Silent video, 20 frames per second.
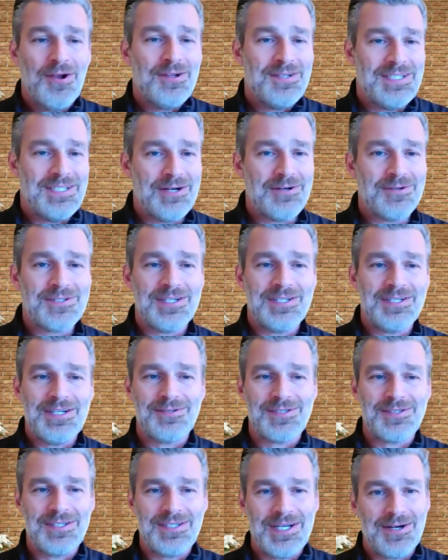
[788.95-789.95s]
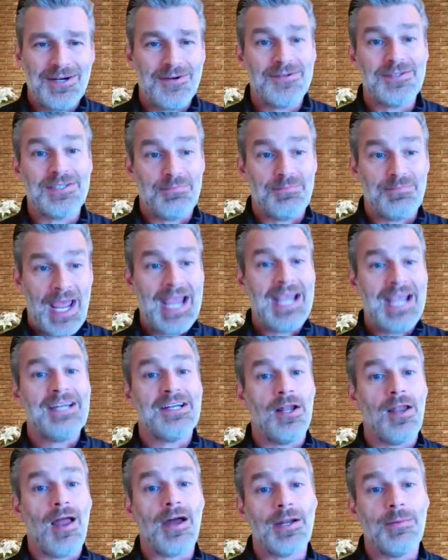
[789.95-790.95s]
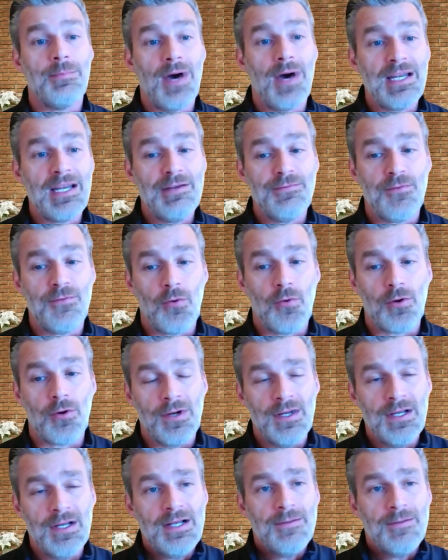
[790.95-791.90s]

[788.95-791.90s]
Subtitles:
years and years and years and paying a lot of money for.